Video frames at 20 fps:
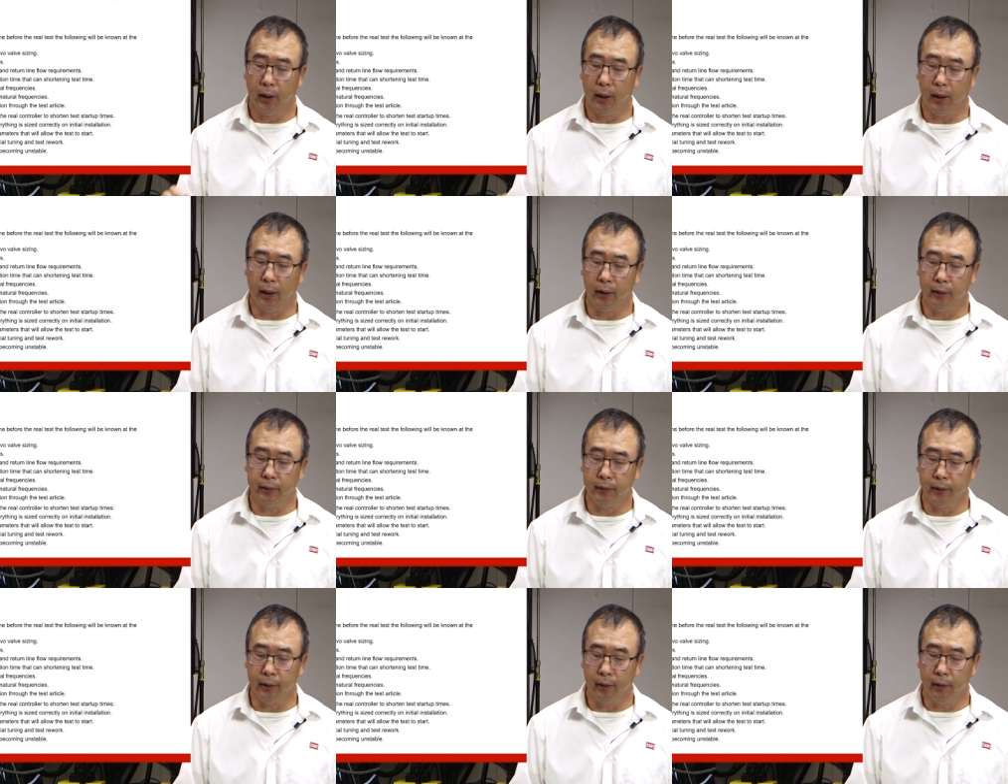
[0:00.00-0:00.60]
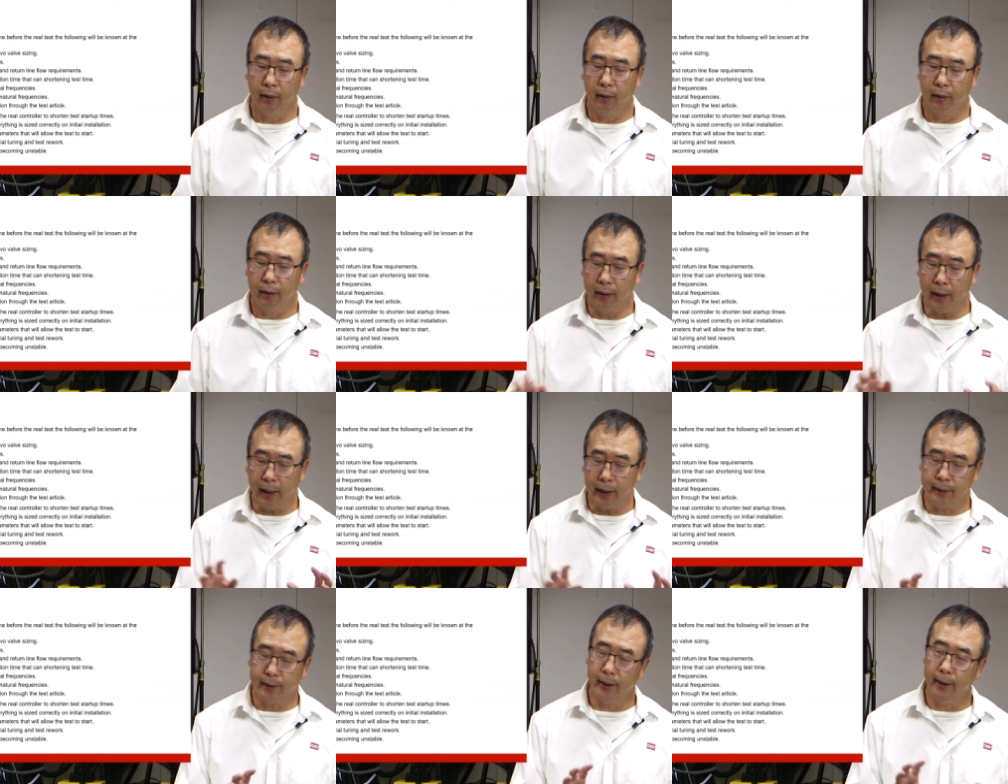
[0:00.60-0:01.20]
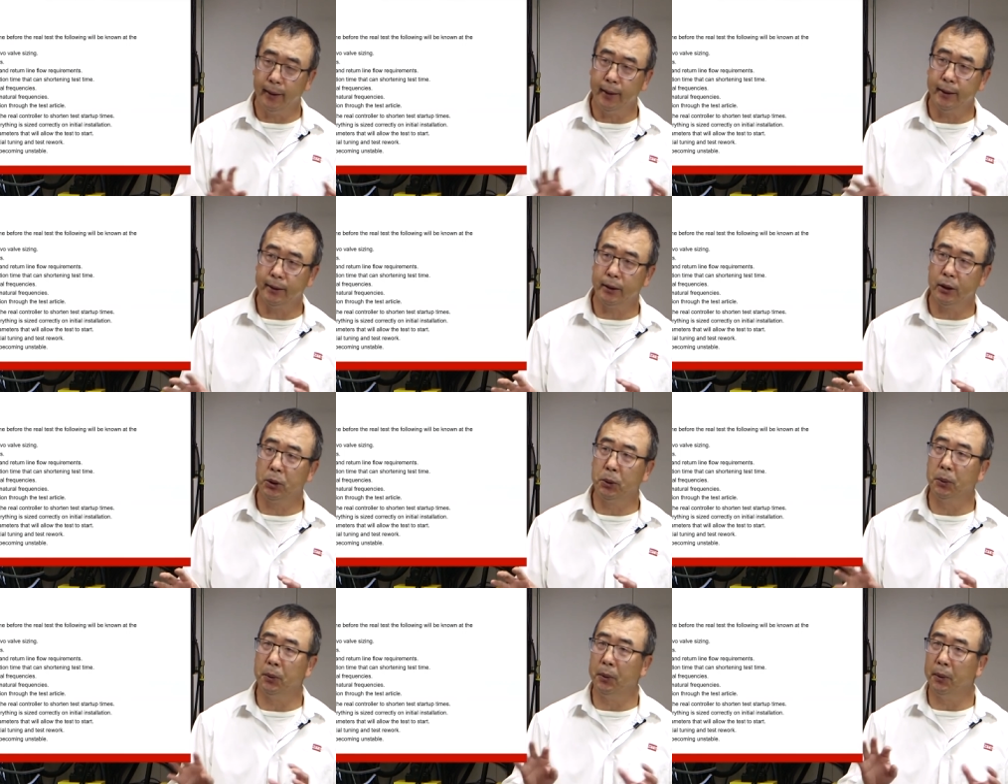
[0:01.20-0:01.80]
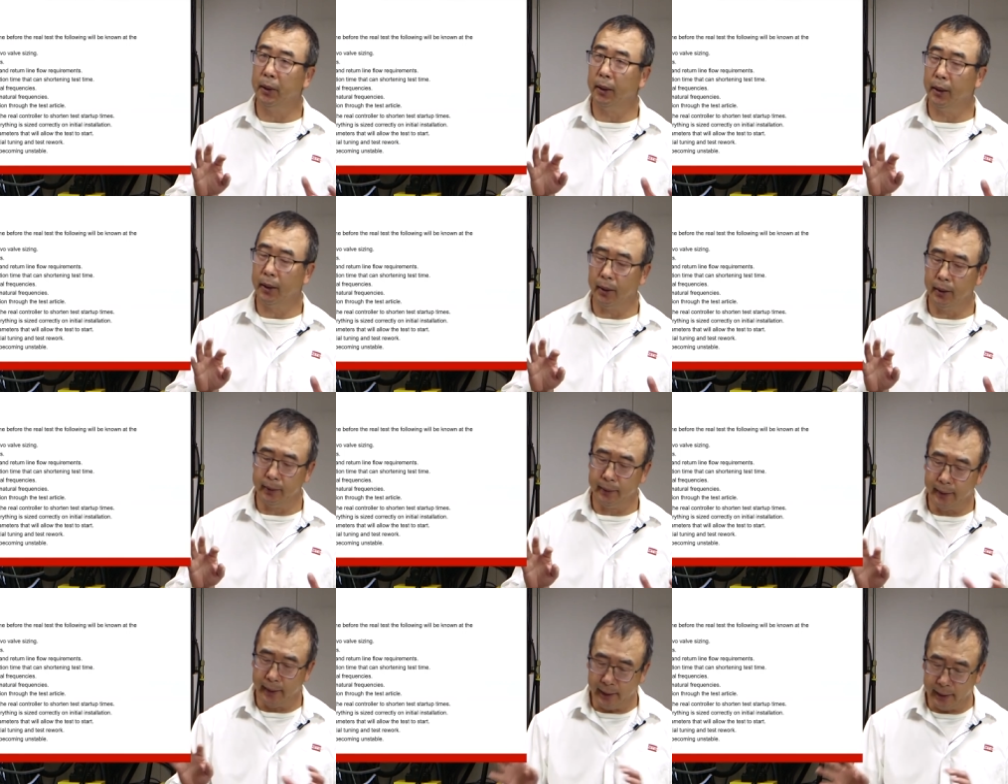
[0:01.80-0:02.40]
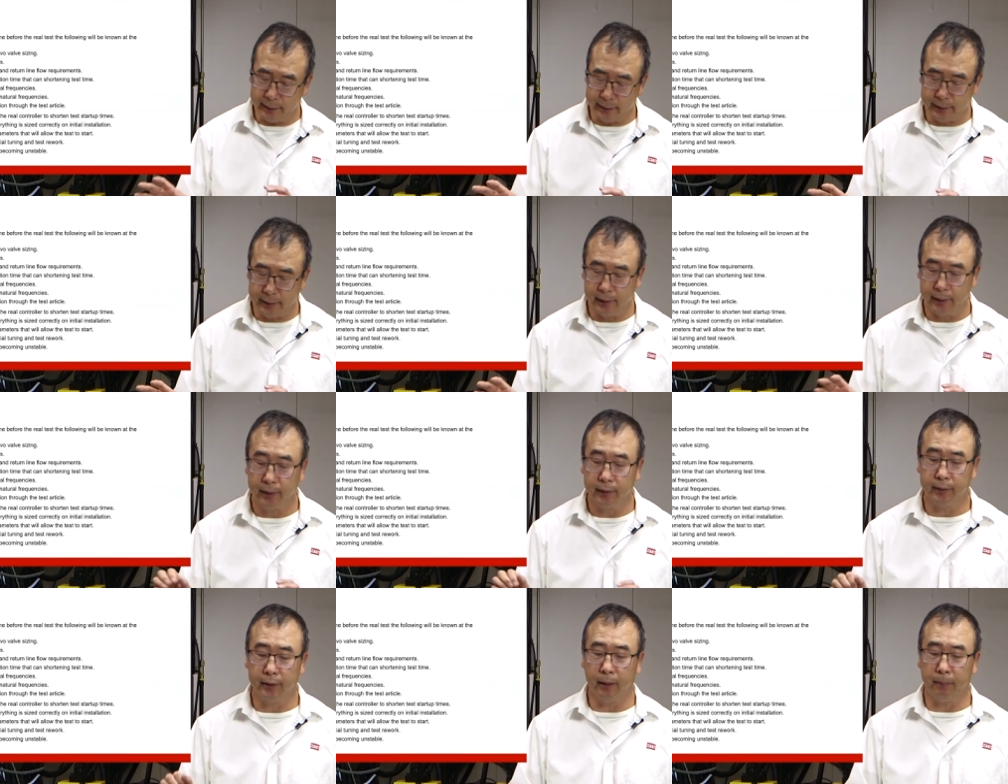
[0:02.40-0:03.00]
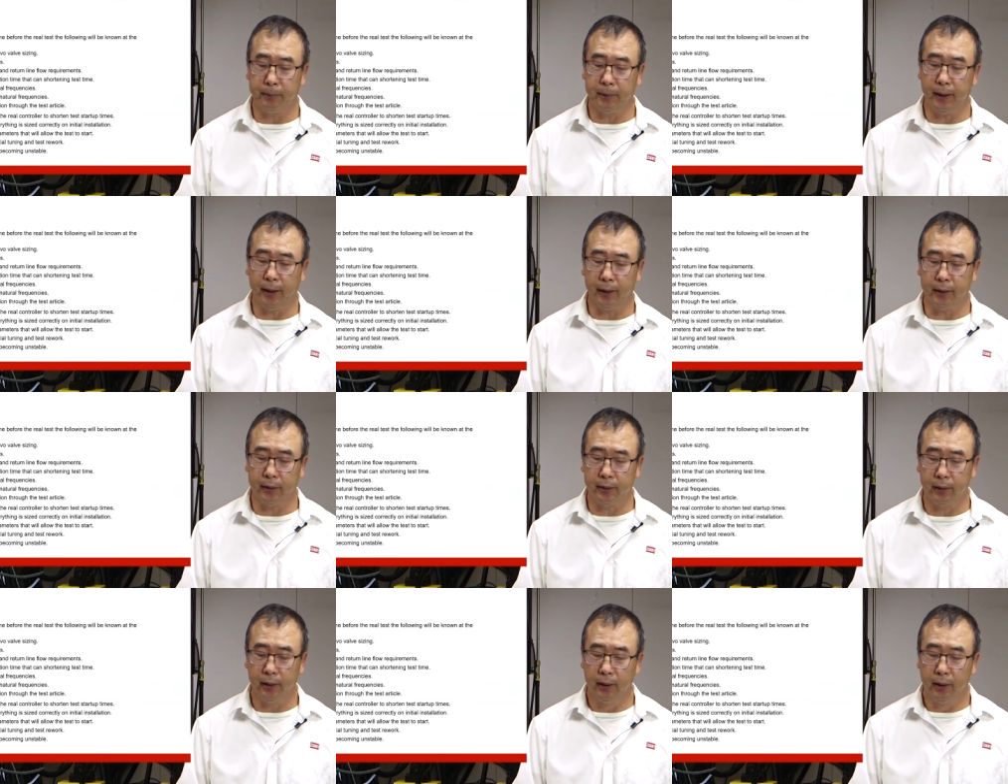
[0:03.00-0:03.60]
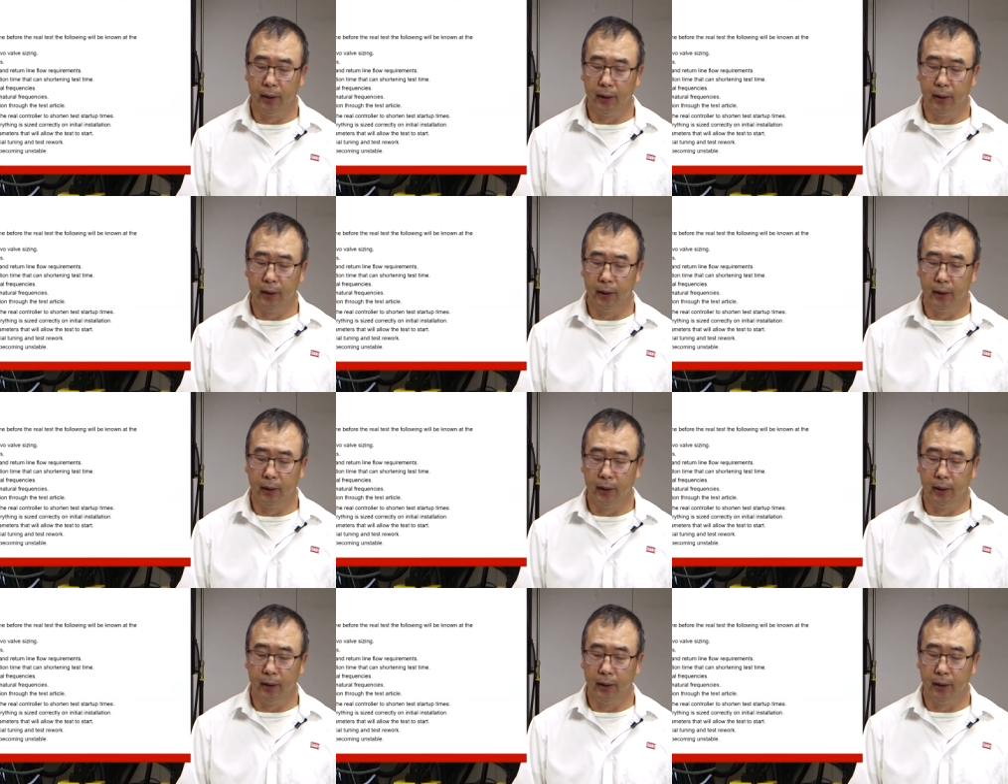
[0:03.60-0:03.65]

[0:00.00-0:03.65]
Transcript: And that leads to a next subject.